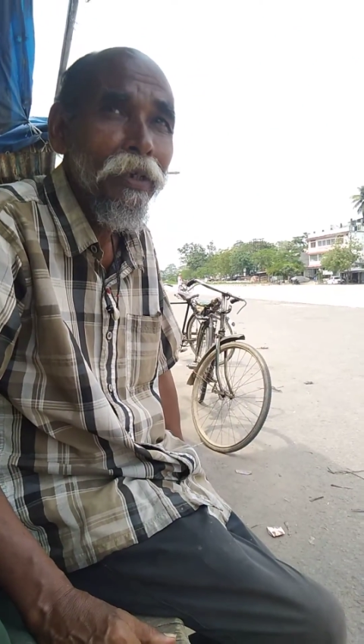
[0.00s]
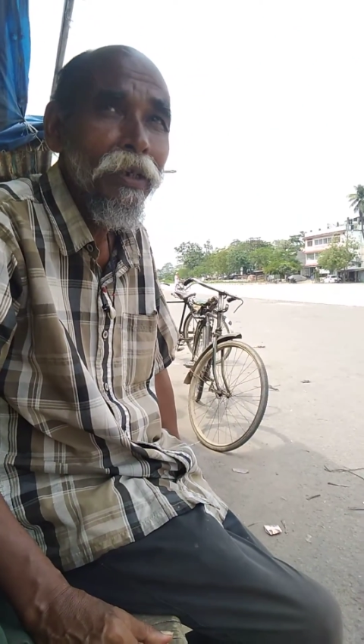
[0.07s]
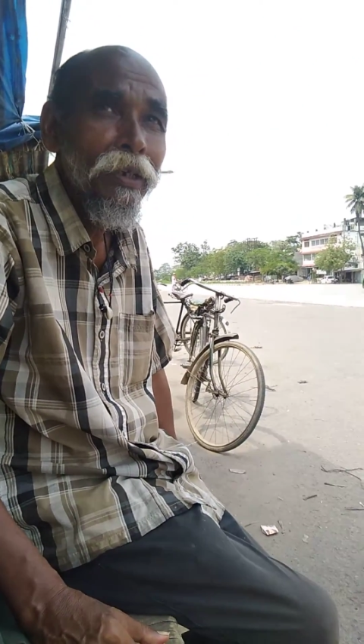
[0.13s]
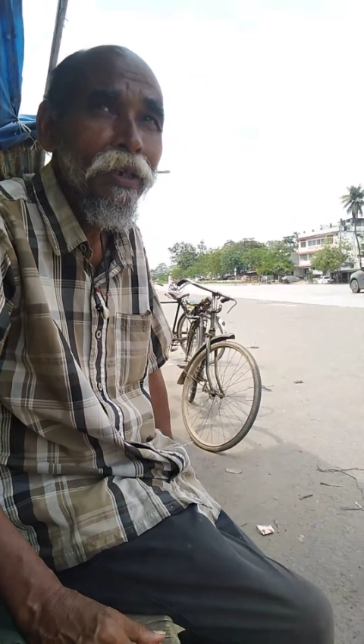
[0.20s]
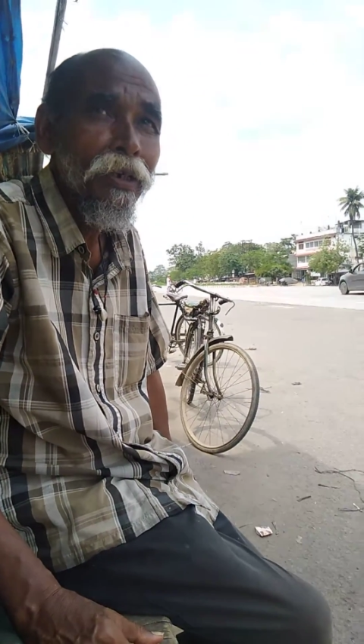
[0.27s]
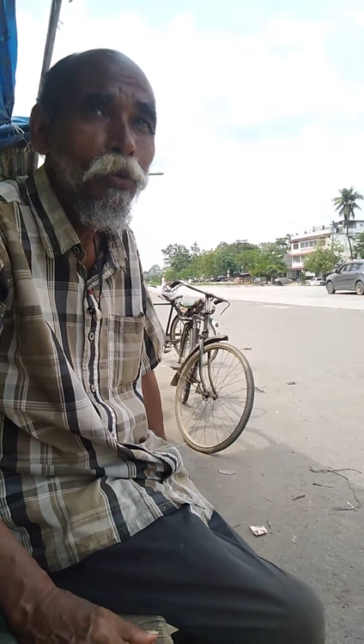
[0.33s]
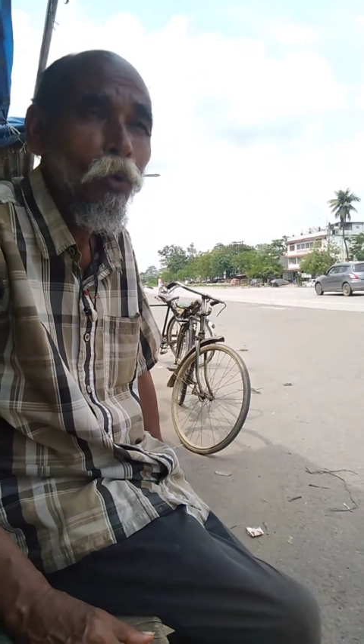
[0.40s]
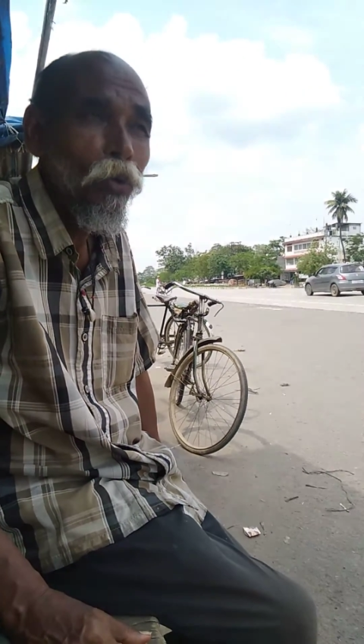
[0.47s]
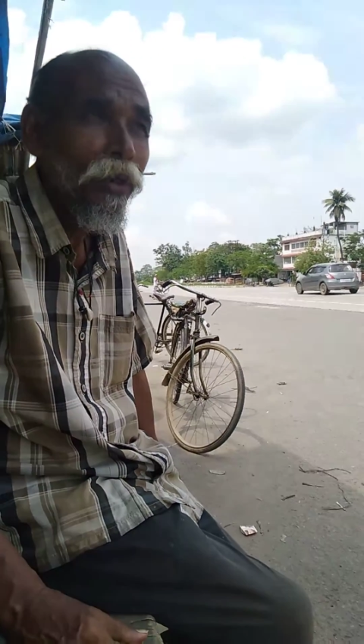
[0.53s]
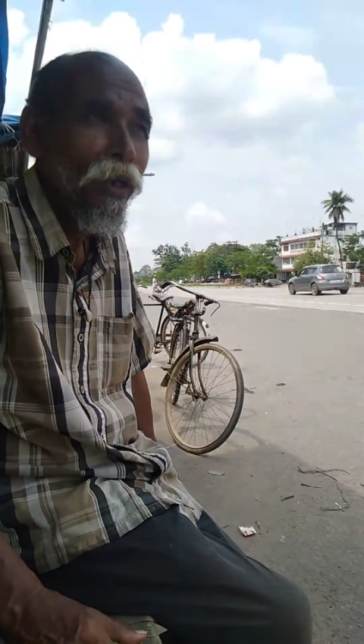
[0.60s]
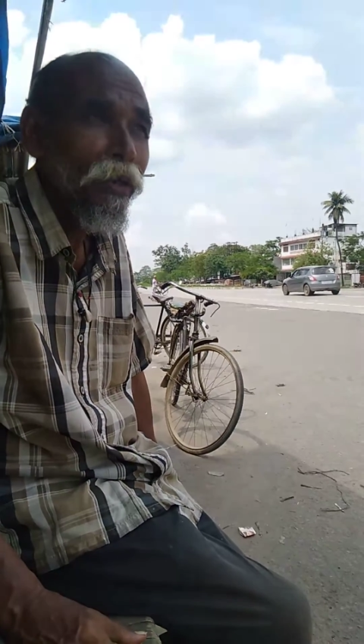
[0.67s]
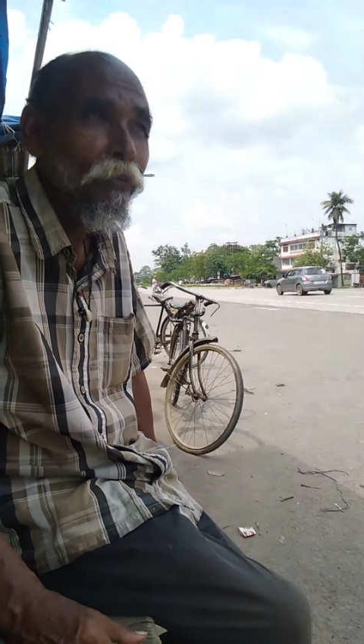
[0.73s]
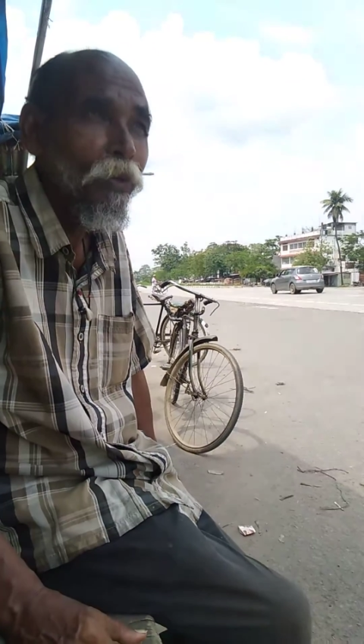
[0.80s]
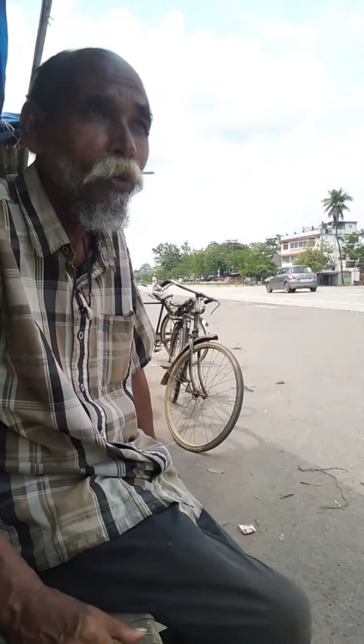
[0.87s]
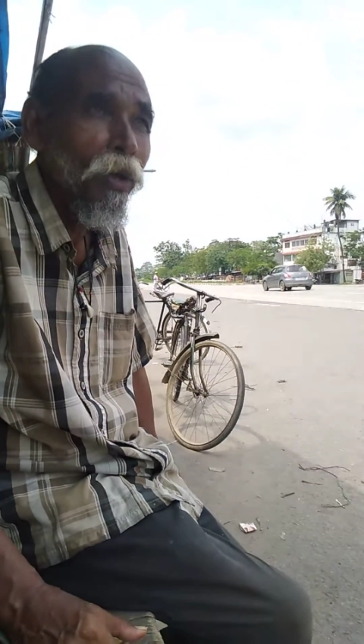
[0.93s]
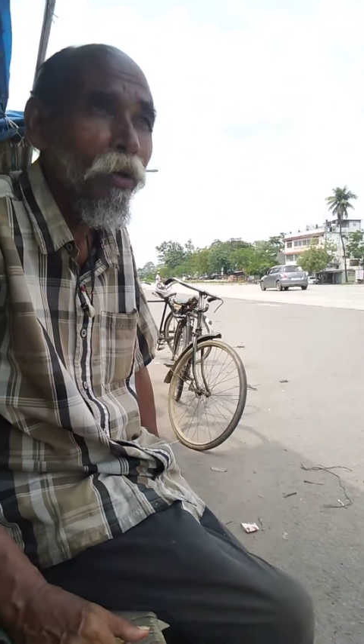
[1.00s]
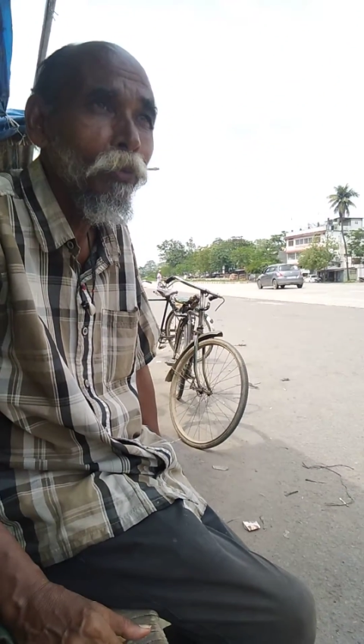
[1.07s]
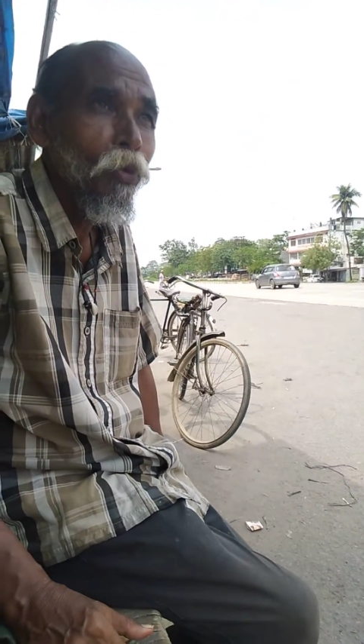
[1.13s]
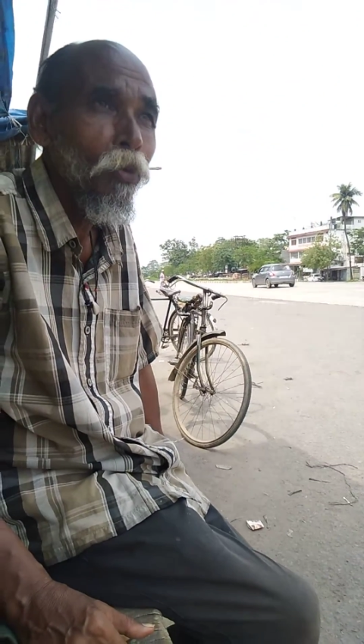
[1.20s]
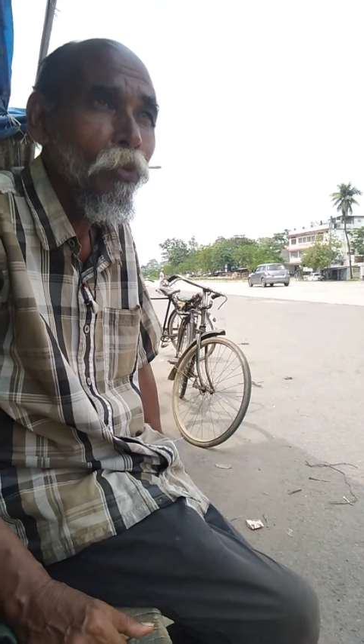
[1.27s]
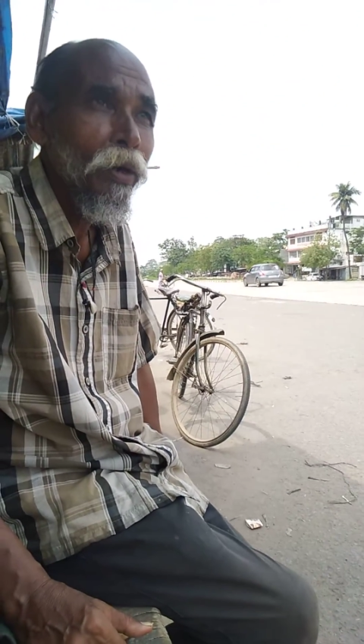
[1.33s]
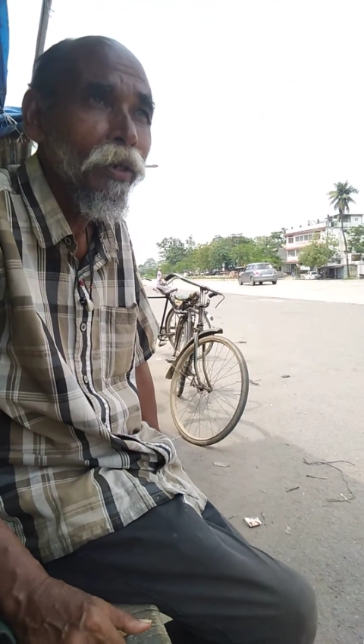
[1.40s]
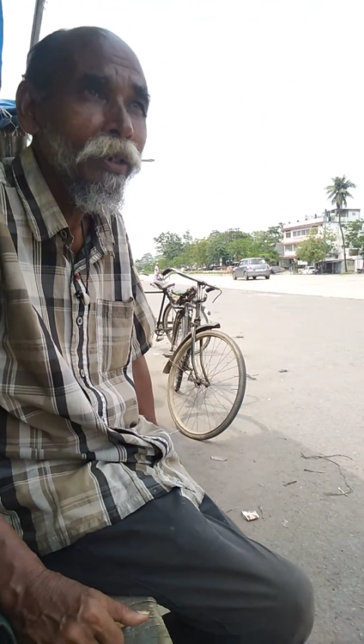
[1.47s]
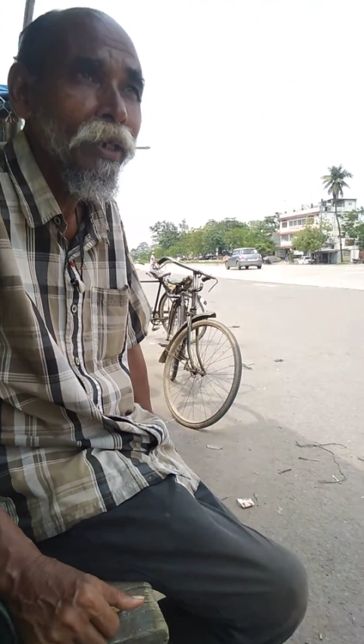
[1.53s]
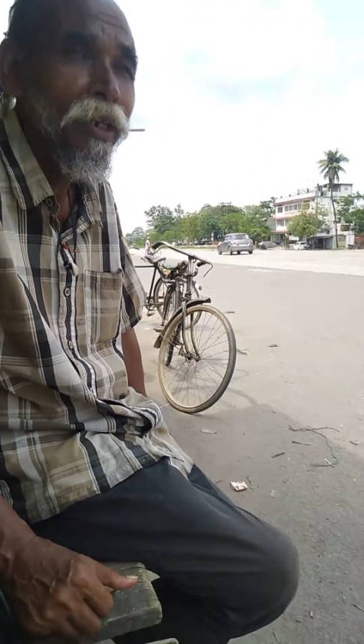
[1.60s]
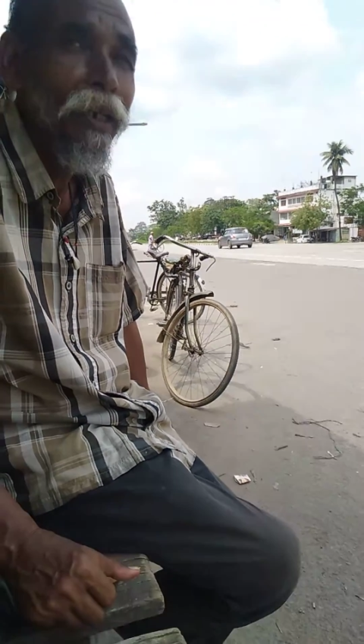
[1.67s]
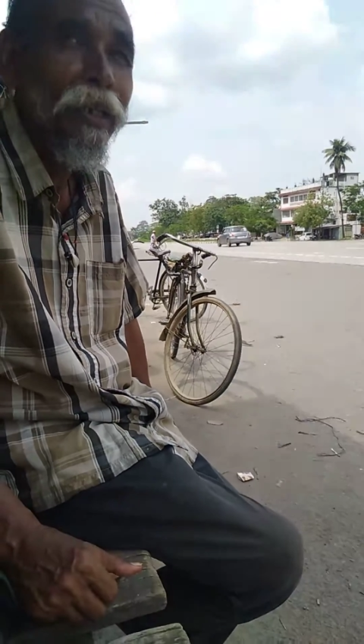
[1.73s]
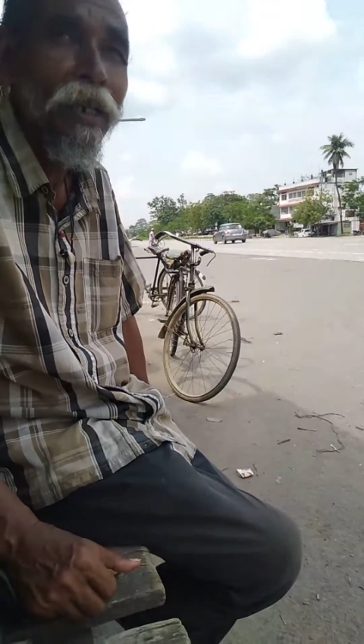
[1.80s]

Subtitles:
in the noon time, you have offered a red